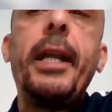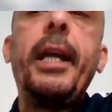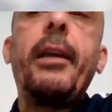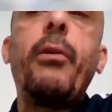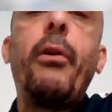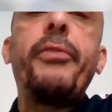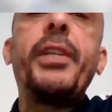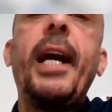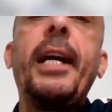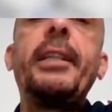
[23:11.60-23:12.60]
carrier
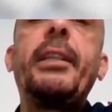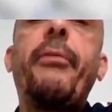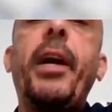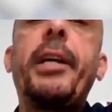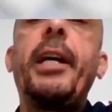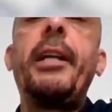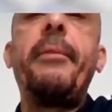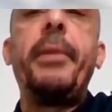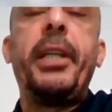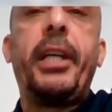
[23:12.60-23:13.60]
of the
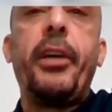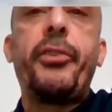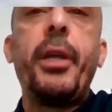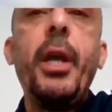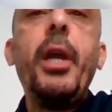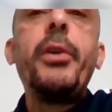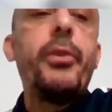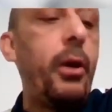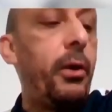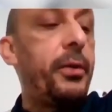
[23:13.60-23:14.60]
antiviral medication.
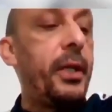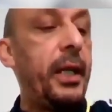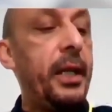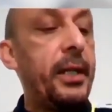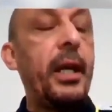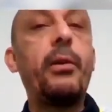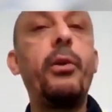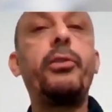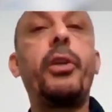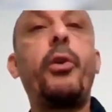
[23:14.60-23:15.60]
So there is
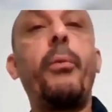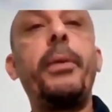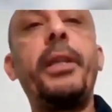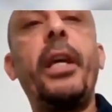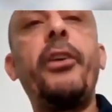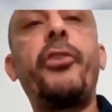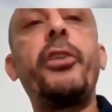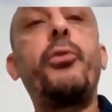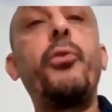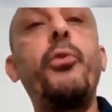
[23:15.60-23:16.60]
a good
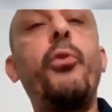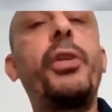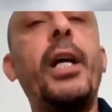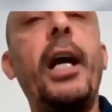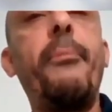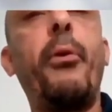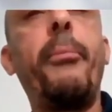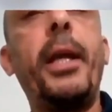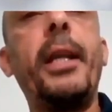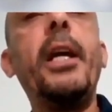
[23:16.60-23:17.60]
recommendation to use
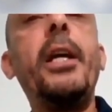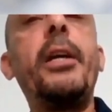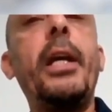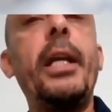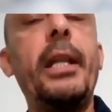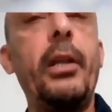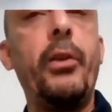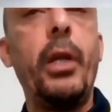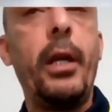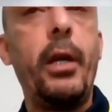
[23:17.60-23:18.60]
albumin
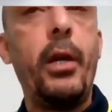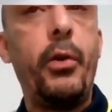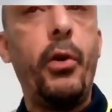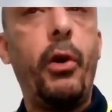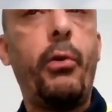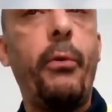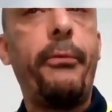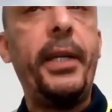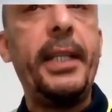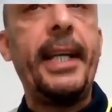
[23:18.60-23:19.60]
in
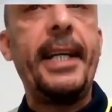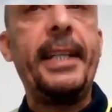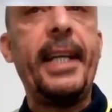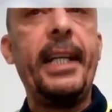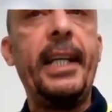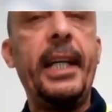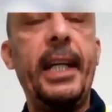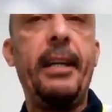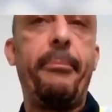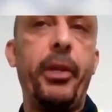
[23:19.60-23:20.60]
your COVID
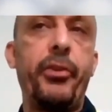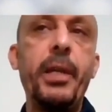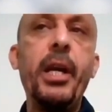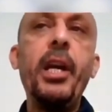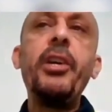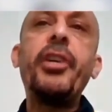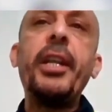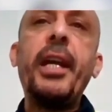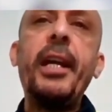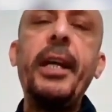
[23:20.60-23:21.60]
critically ill patient.
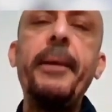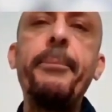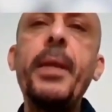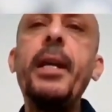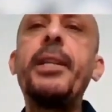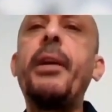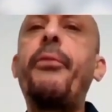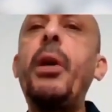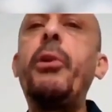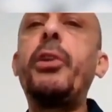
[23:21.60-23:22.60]
Generally,
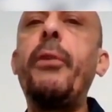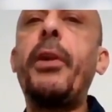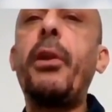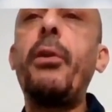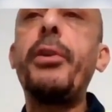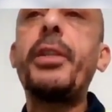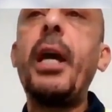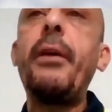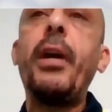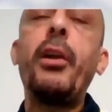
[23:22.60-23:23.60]
the fluid
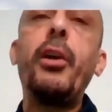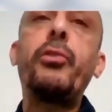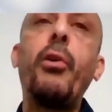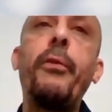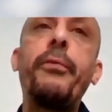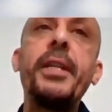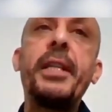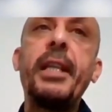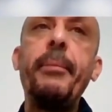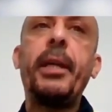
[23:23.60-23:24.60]
overloads have a lot
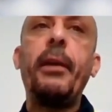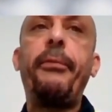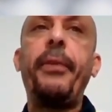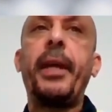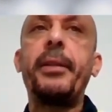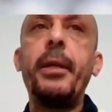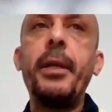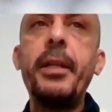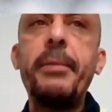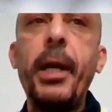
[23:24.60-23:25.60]
of systemic effect:
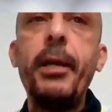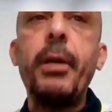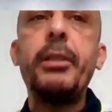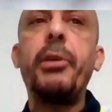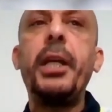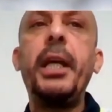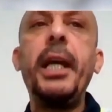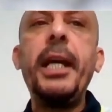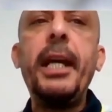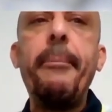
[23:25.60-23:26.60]

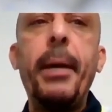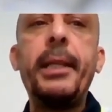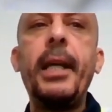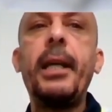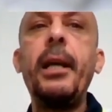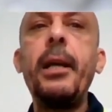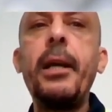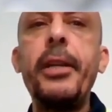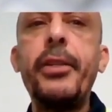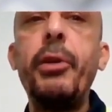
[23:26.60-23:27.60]
respiratory, hepatic,
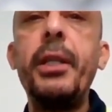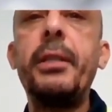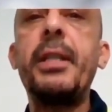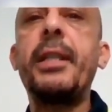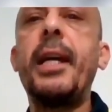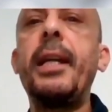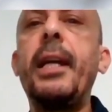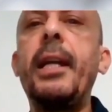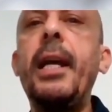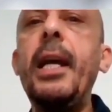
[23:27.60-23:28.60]

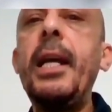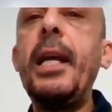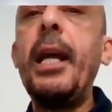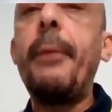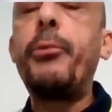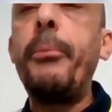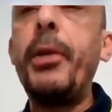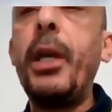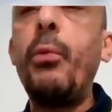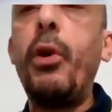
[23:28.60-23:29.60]
gastrointestinal,
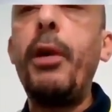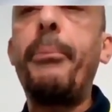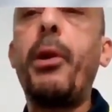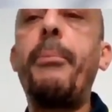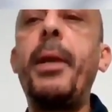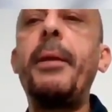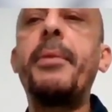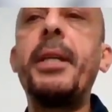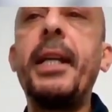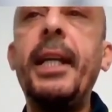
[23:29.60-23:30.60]
abdominal wall
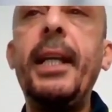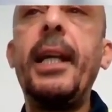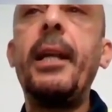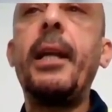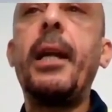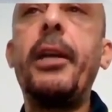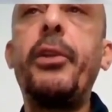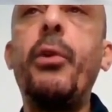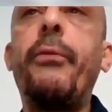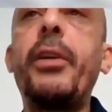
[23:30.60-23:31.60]
problems, renal,
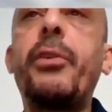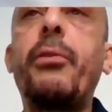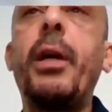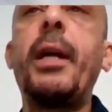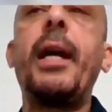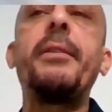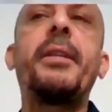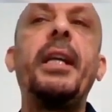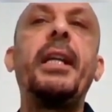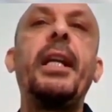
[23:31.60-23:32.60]
cardiovascular,
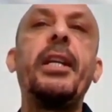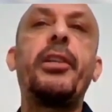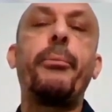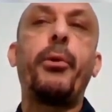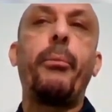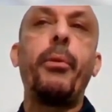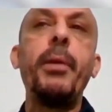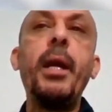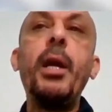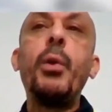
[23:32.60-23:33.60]
and CNS
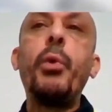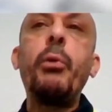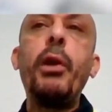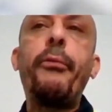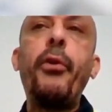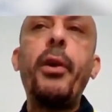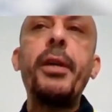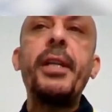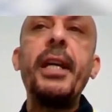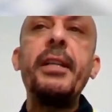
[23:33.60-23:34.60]
problem. We will
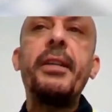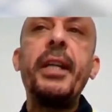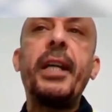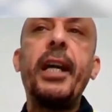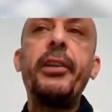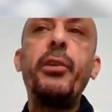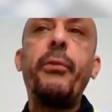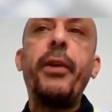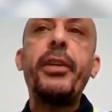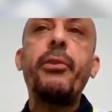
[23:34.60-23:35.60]
focus in the
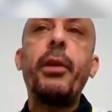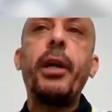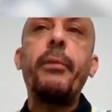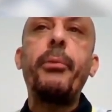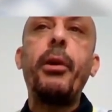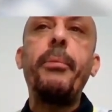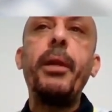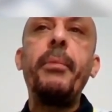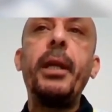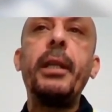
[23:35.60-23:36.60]
cardiovascular
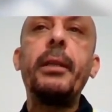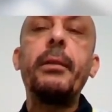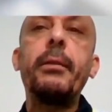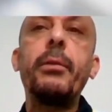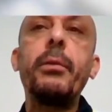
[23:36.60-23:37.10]
problem in